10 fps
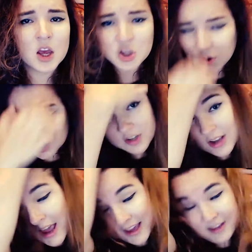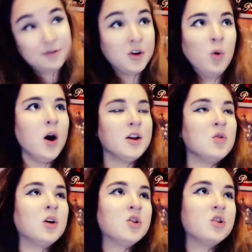You could just, I guess if you want,
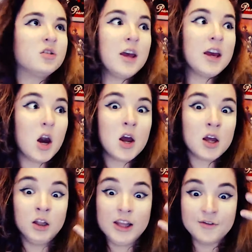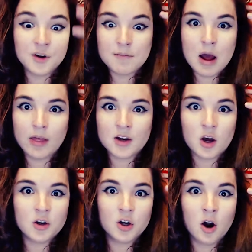you can just like leave your melon
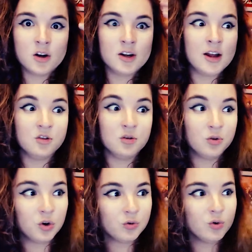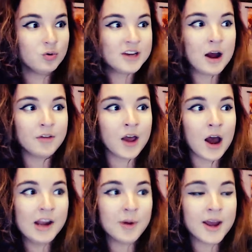unguarded as you cruise down the
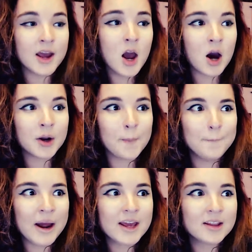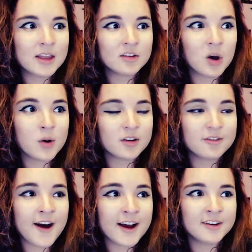highway on a bike that's going as
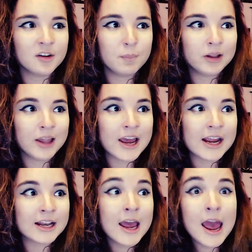fast as a plane.